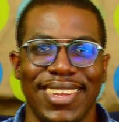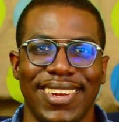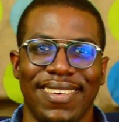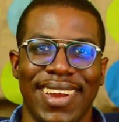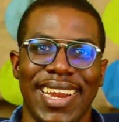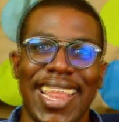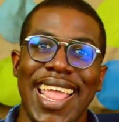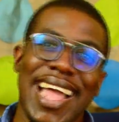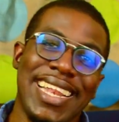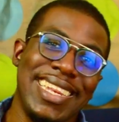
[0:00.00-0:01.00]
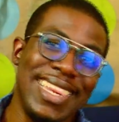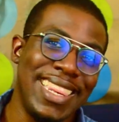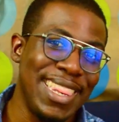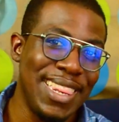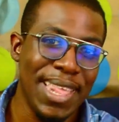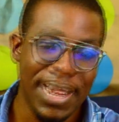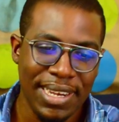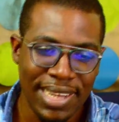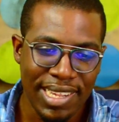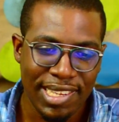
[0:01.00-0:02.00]
right? And
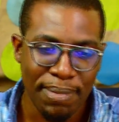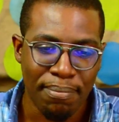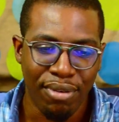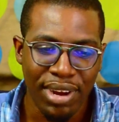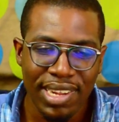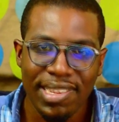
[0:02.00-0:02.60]
this brings